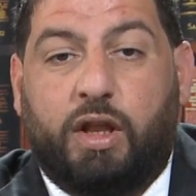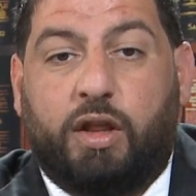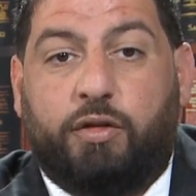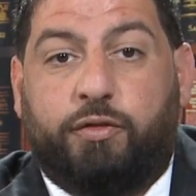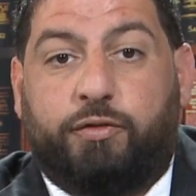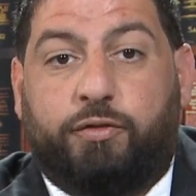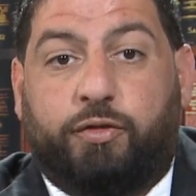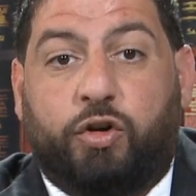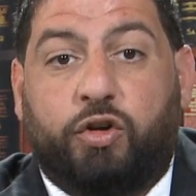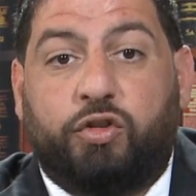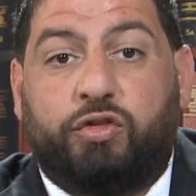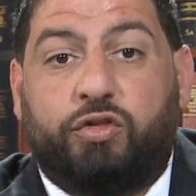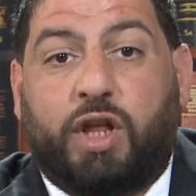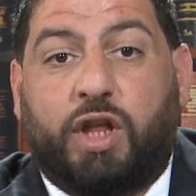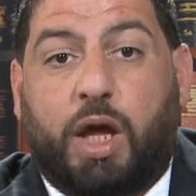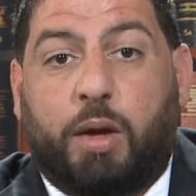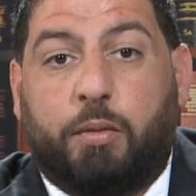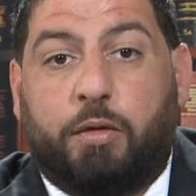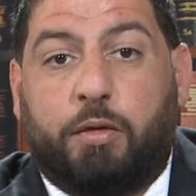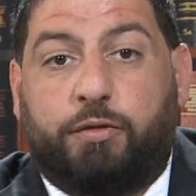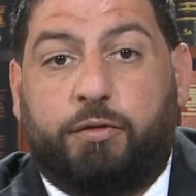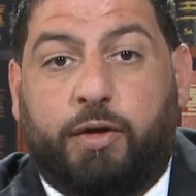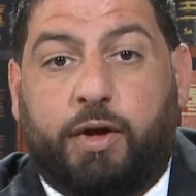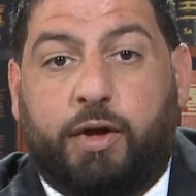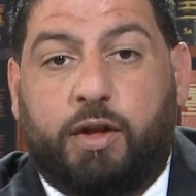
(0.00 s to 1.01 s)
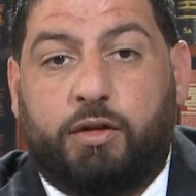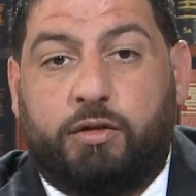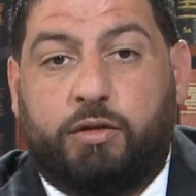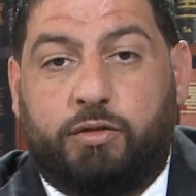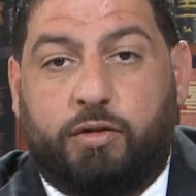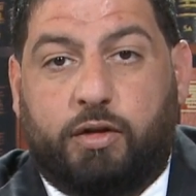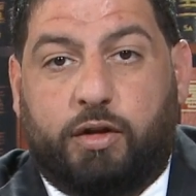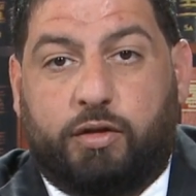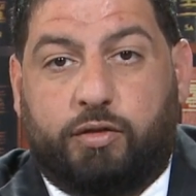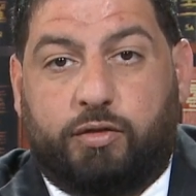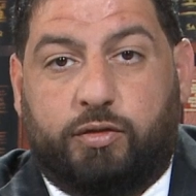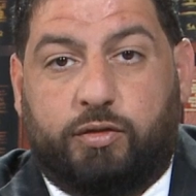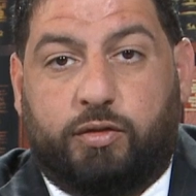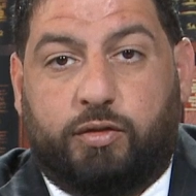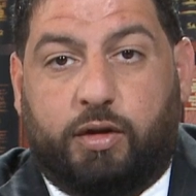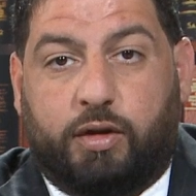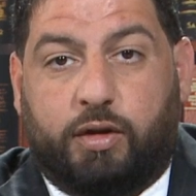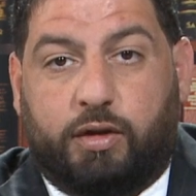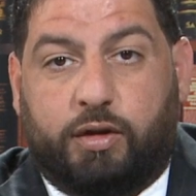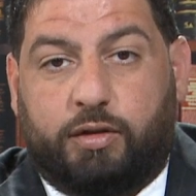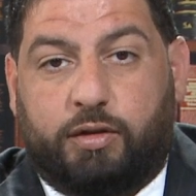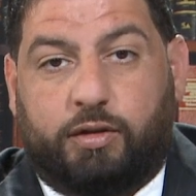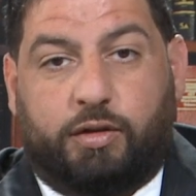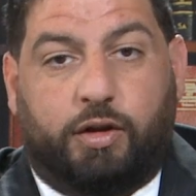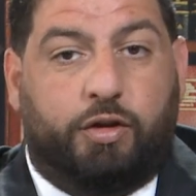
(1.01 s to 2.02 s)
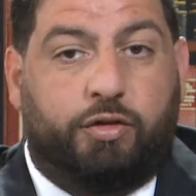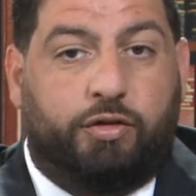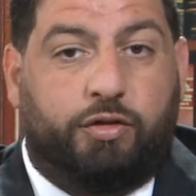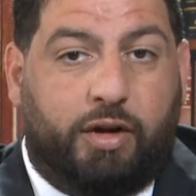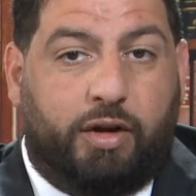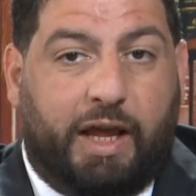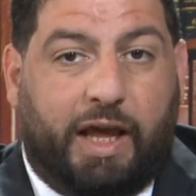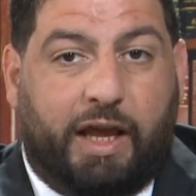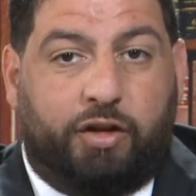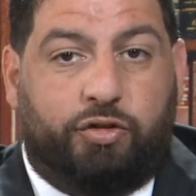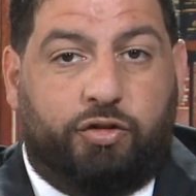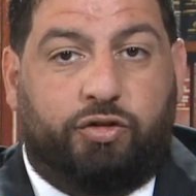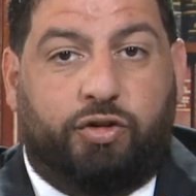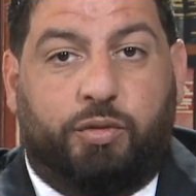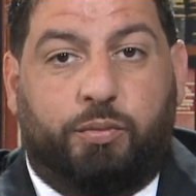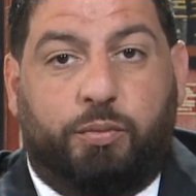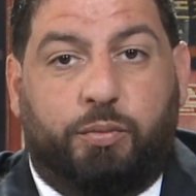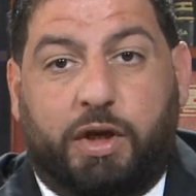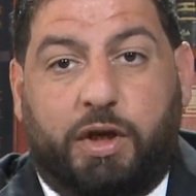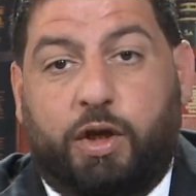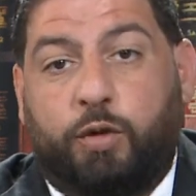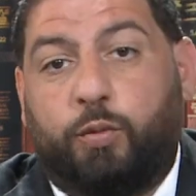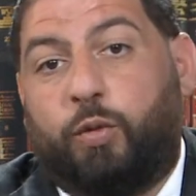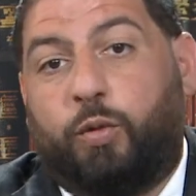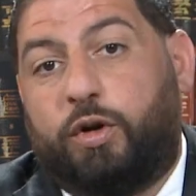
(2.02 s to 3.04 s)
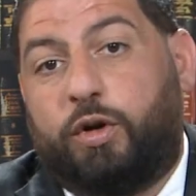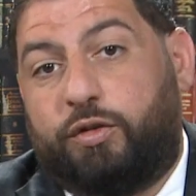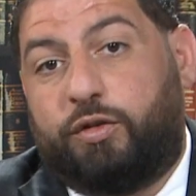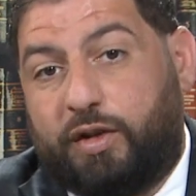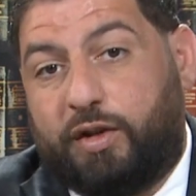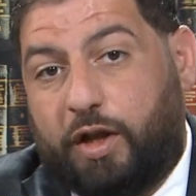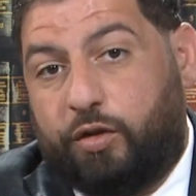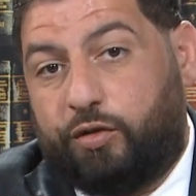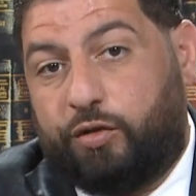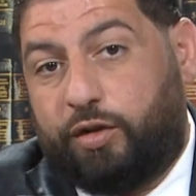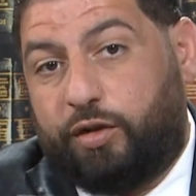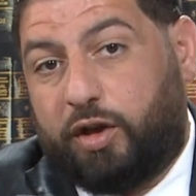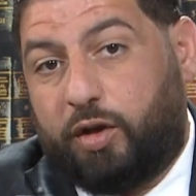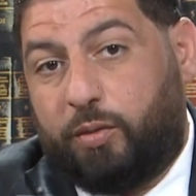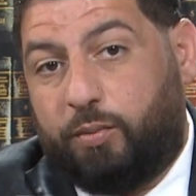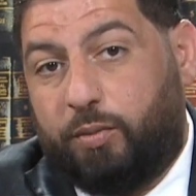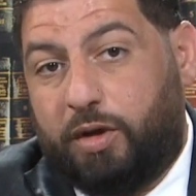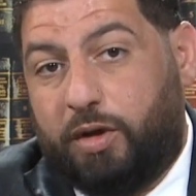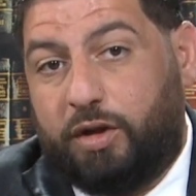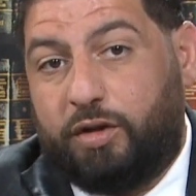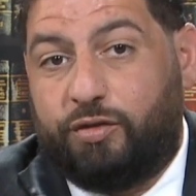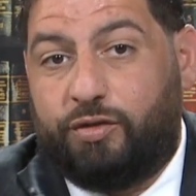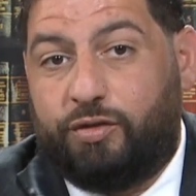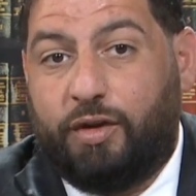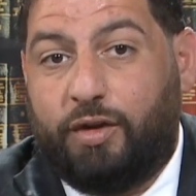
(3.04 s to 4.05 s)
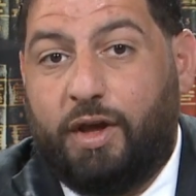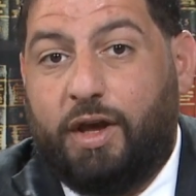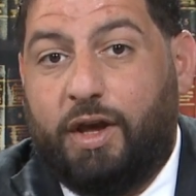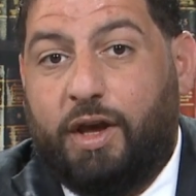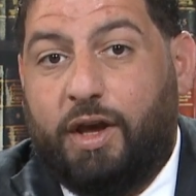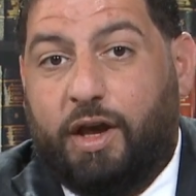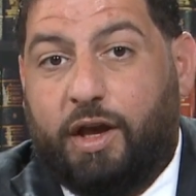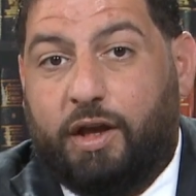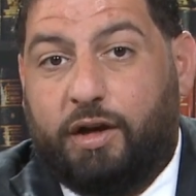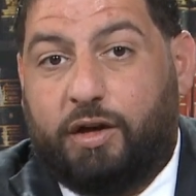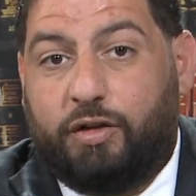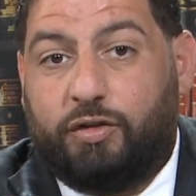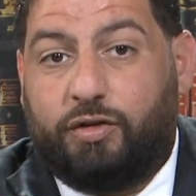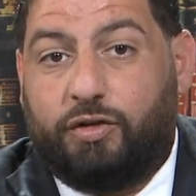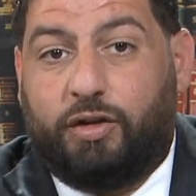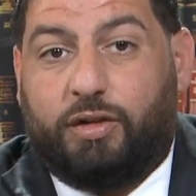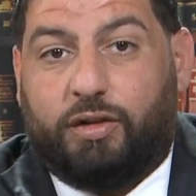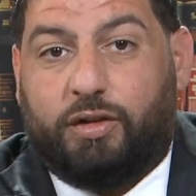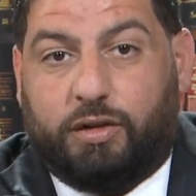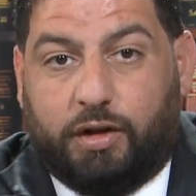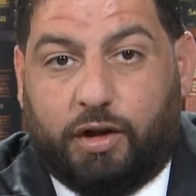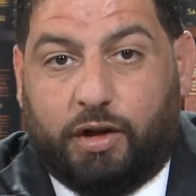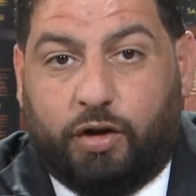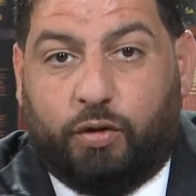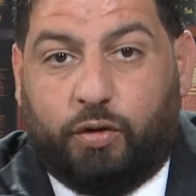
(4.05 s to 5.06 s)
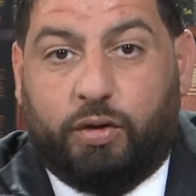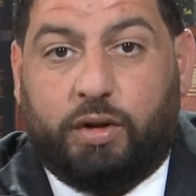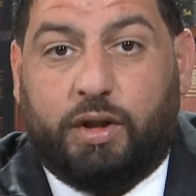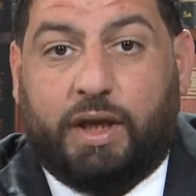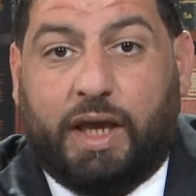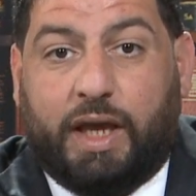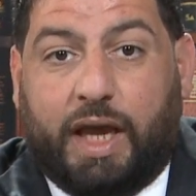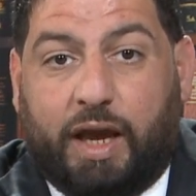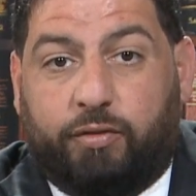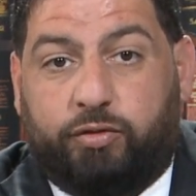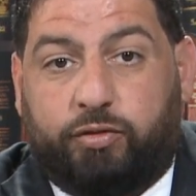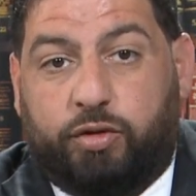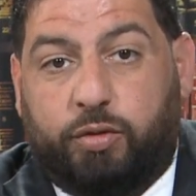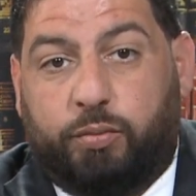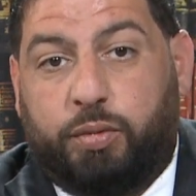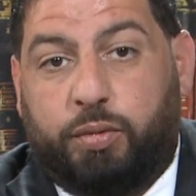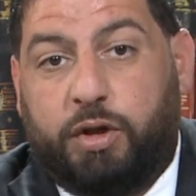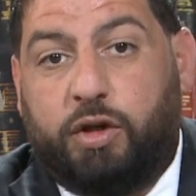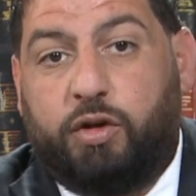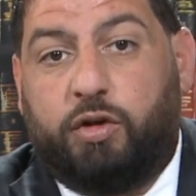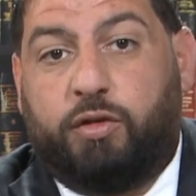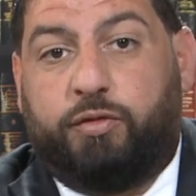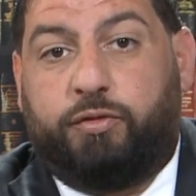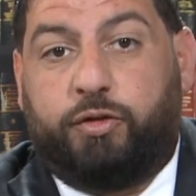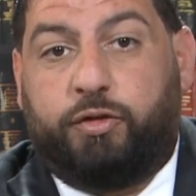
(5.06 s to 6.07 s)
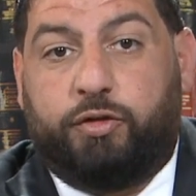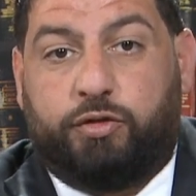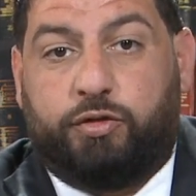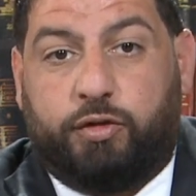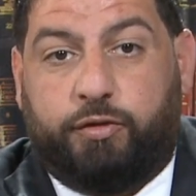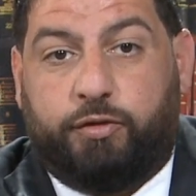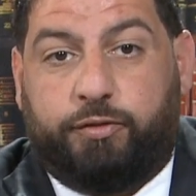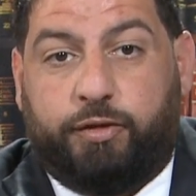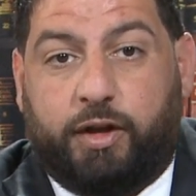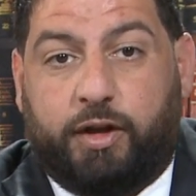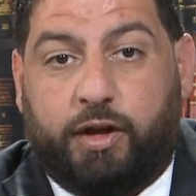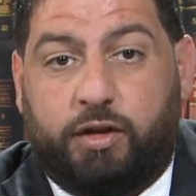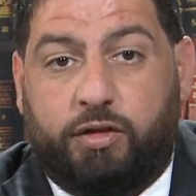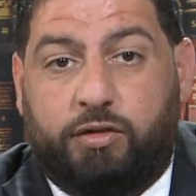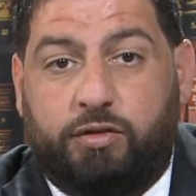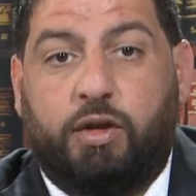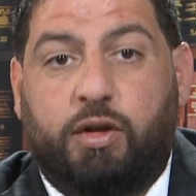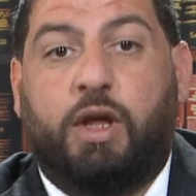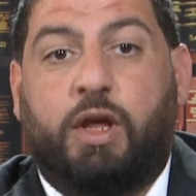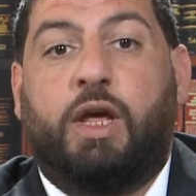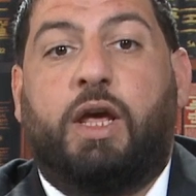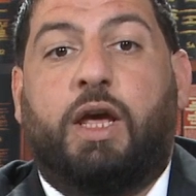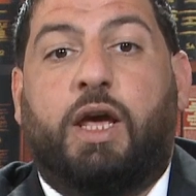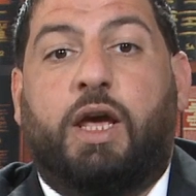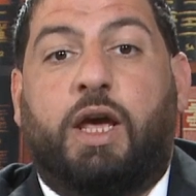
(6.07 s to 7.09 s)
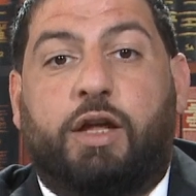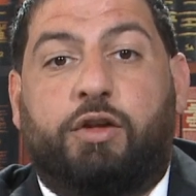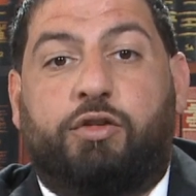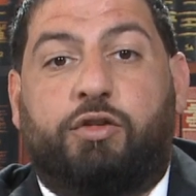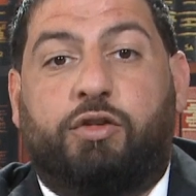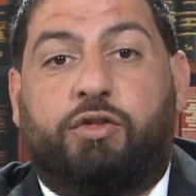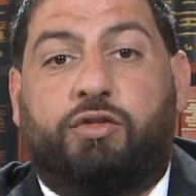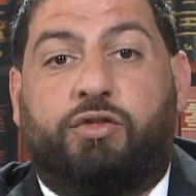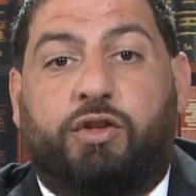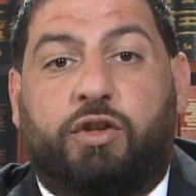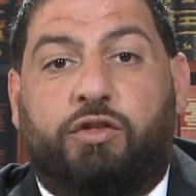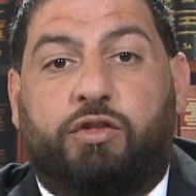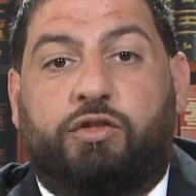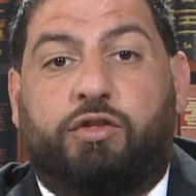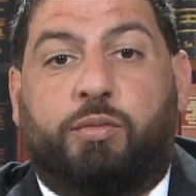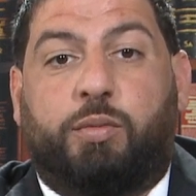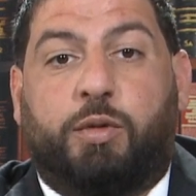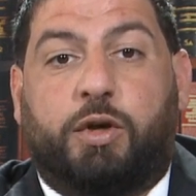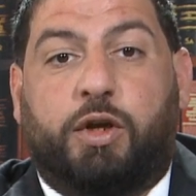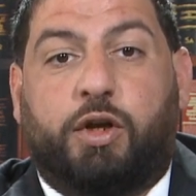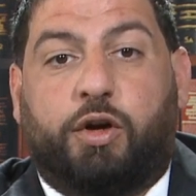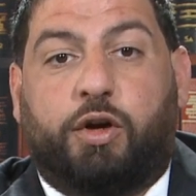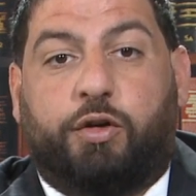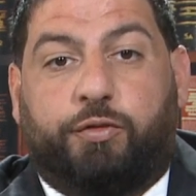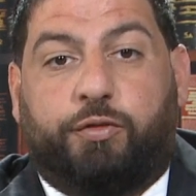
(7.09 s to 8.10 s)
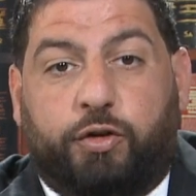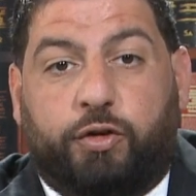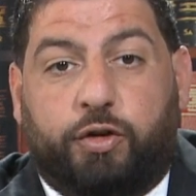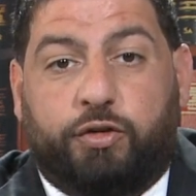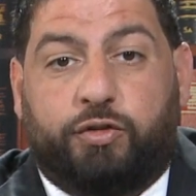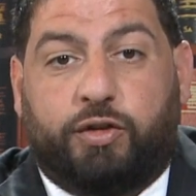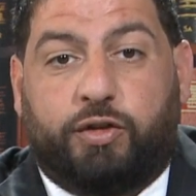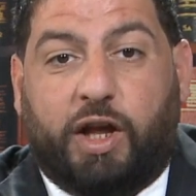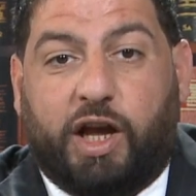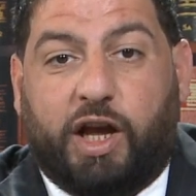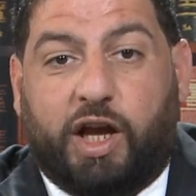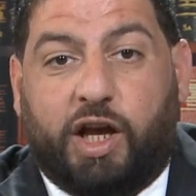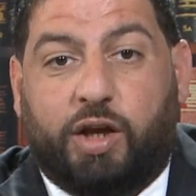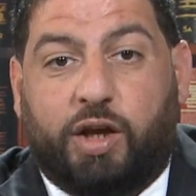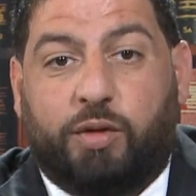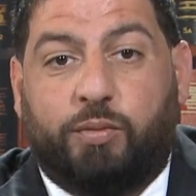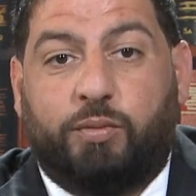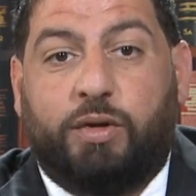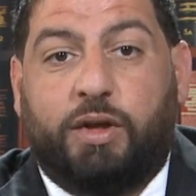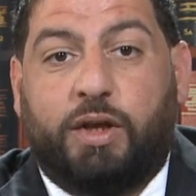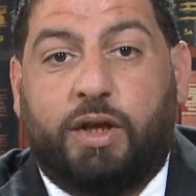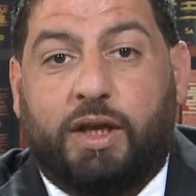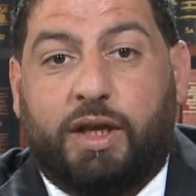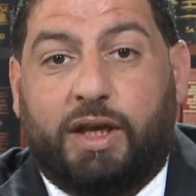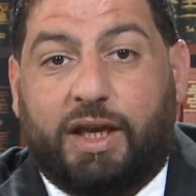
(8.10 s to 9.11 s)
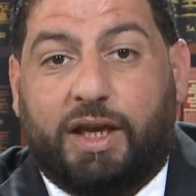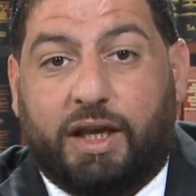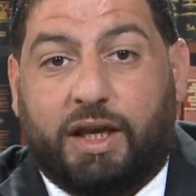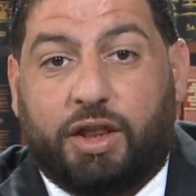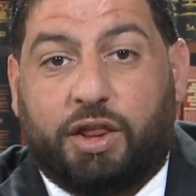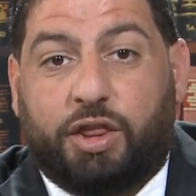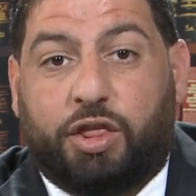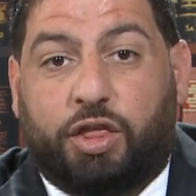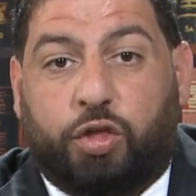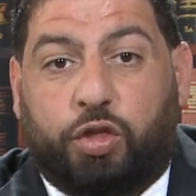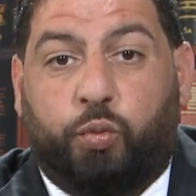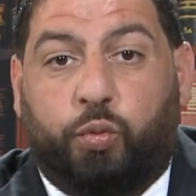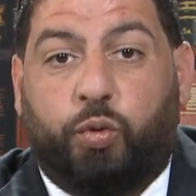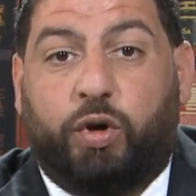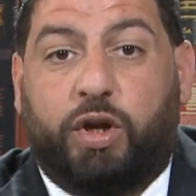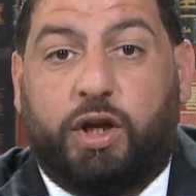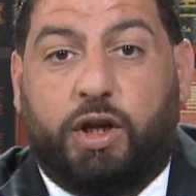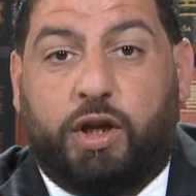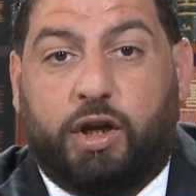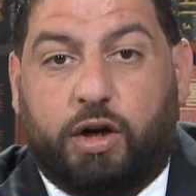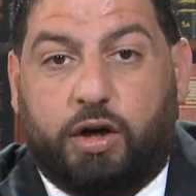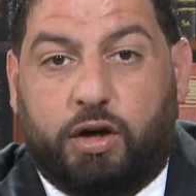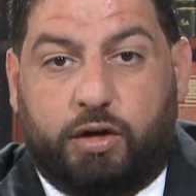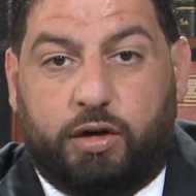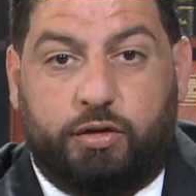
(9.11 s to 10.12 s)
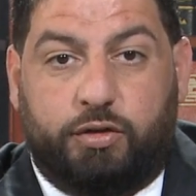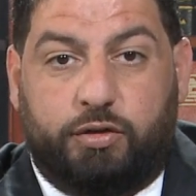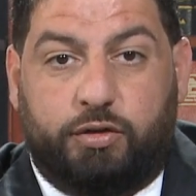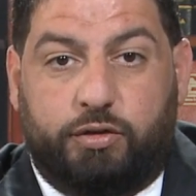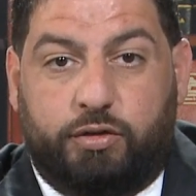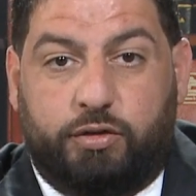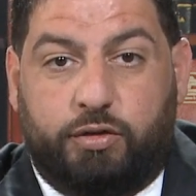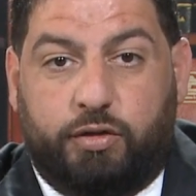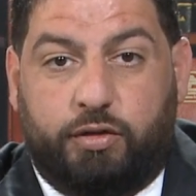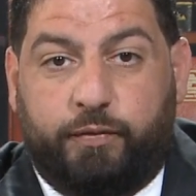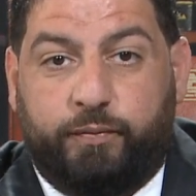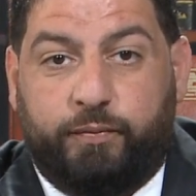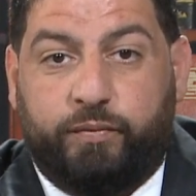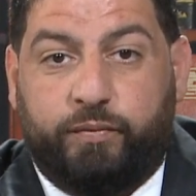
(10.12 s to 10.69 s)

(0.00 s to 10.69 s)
First-time offense doesn't actually mean what it sounds like it means. It doesn't literally have to be your first offense. It just needs to be your first time in 3 years.